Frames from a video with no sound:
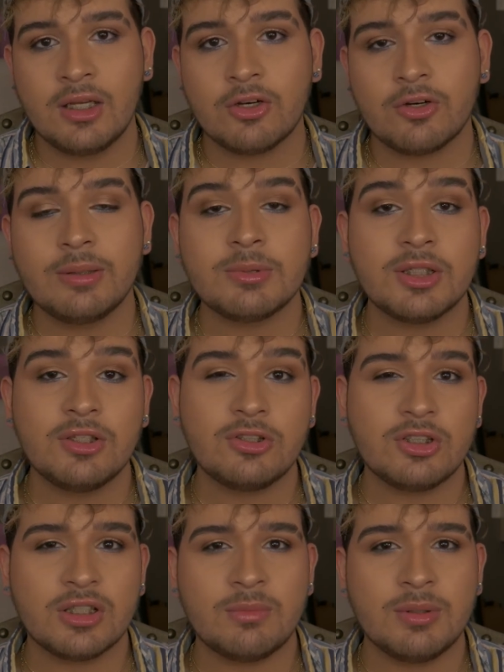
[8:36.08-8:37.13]
Creams are
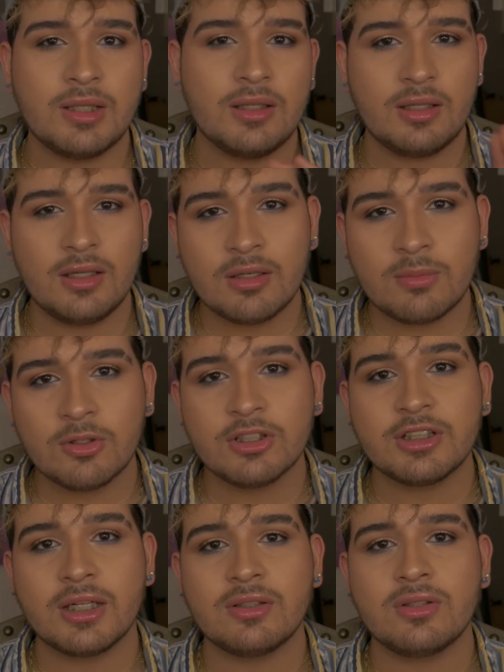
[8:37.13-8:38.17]
usually going to be a little more
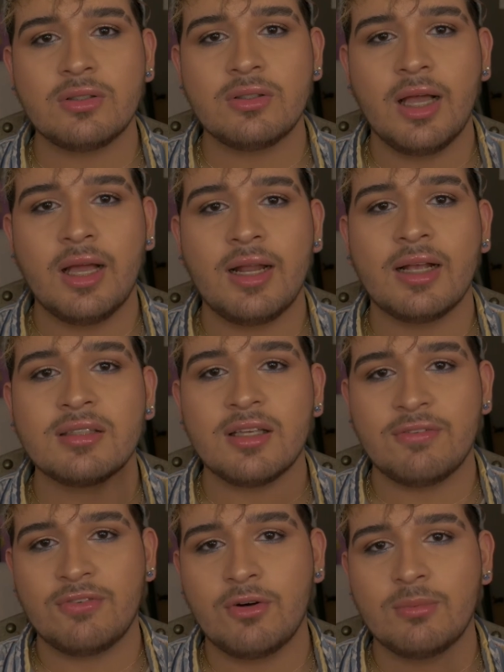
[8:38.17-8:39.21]
gentle, and as they
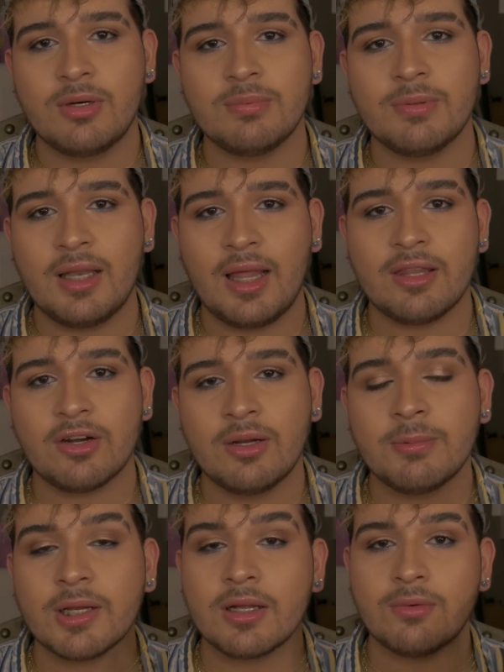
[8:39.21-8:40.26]
foam up and lather
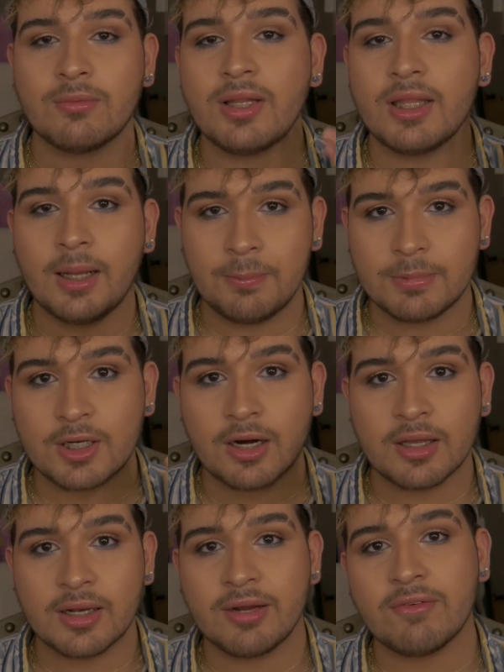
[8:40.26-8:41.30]
up, they're going to really help
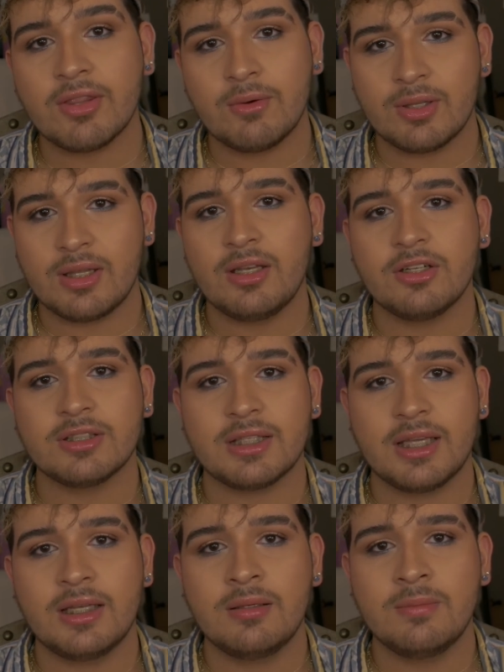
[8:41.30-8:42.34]
target everything within your
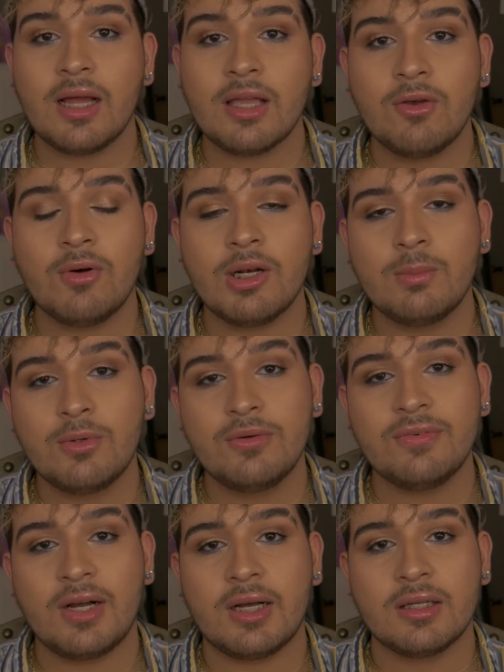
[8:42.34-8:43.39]
skin. Now you want to
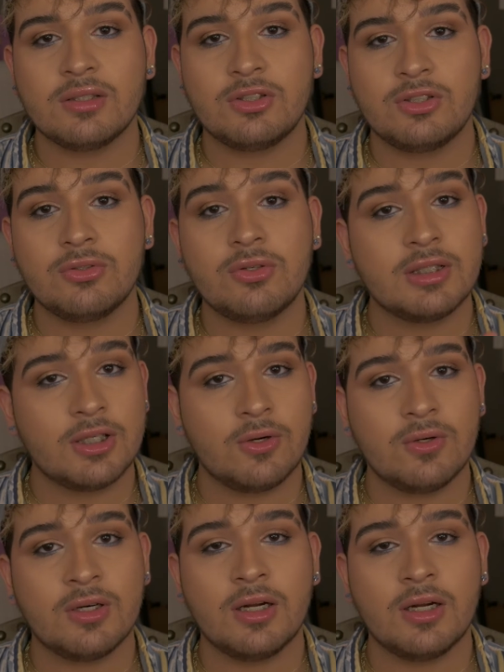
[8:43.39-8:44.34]
move on to a toner.